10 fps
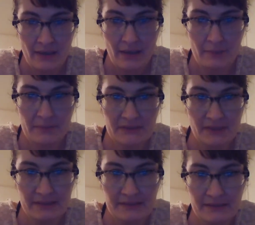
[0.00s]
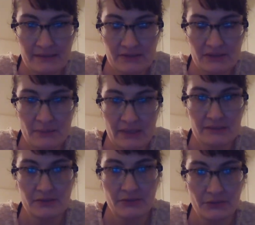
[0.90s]
um, besides, it's just
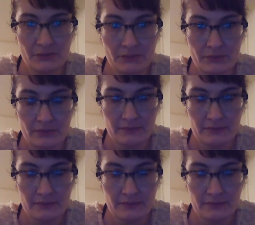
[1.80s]
best to